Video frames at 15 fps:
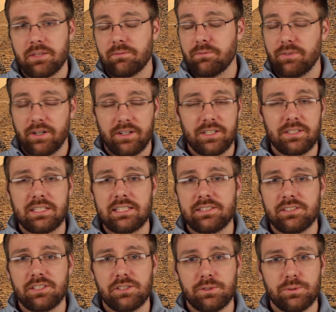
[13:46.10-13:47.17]
Very
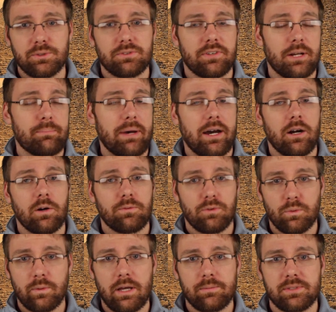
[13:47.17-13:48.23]
easy to use, very
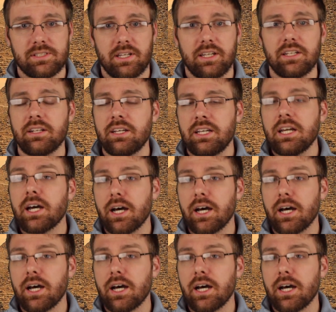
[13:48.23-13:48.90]
powerful website.